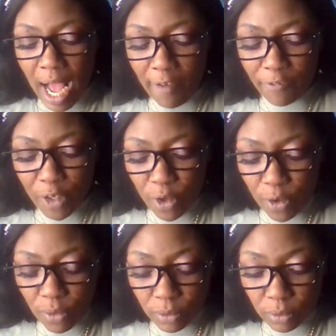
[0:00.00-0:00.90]
I
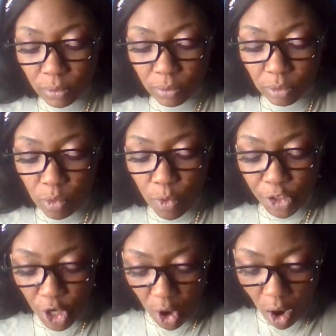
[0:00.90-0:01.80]
feel
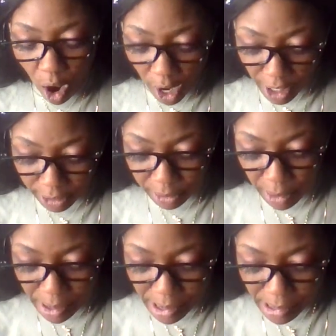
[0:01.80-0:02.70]
with your heart,
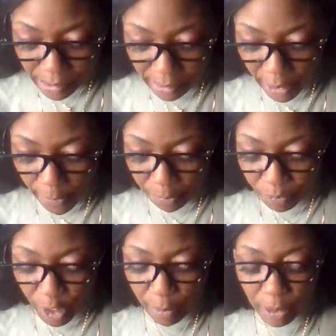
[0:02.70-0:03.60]

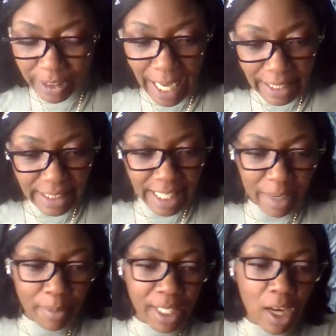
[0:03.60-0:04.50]
you're protecting
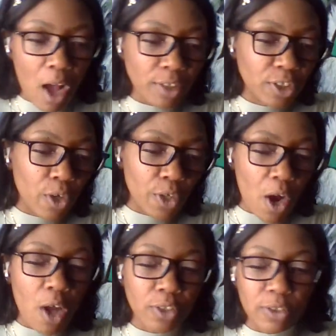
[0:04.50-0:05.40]
it, but it also
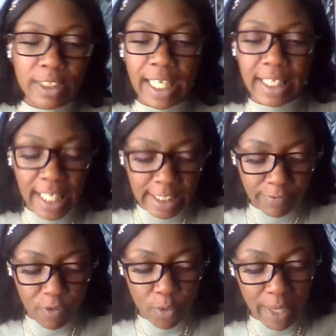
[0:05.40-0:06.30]
you're also seeing things
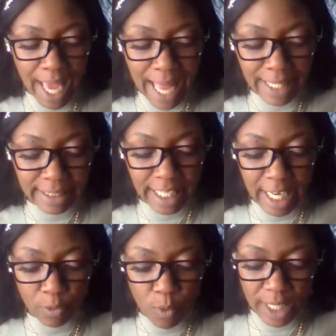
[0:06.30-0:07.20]
for reality
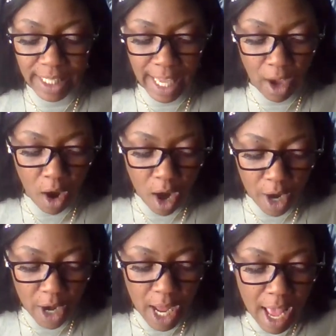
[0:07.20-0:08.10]
and what they
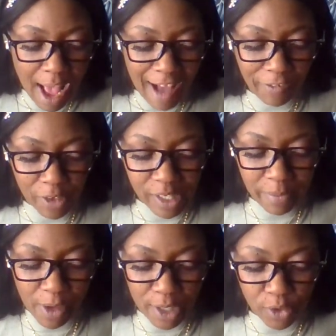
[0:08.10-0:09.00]
are. I feel
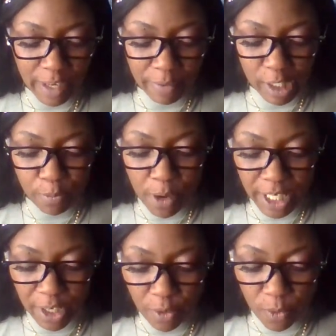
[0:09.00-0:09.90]
some of you guys are definitely
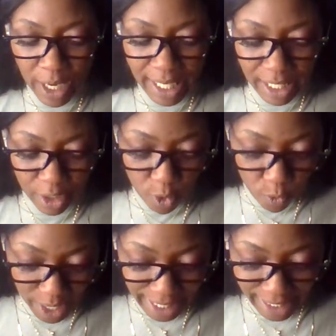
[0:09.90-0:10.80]
spreading your your
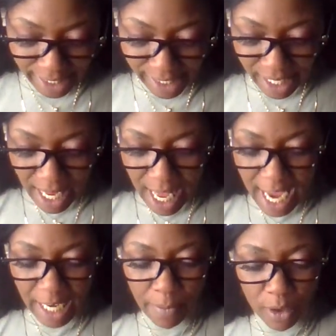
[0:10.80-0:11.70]
wings,
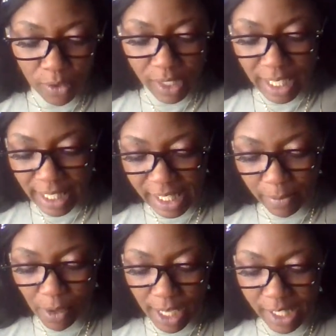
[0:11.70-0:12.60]
and I'm also seeing that
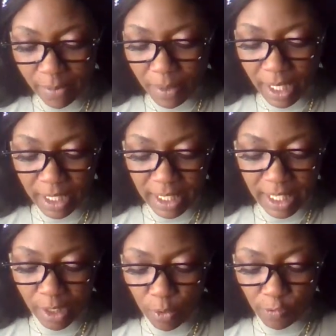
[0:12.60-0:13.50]
some of you guys could be
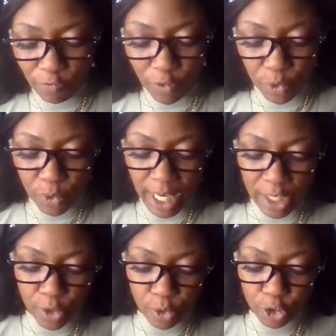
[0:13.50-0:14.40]
dealing with food
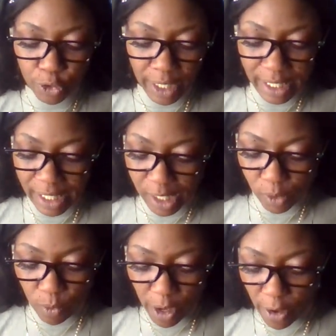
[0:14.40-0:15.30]
and nutrients
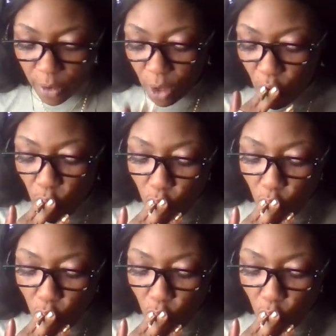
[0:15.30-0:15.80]
as well.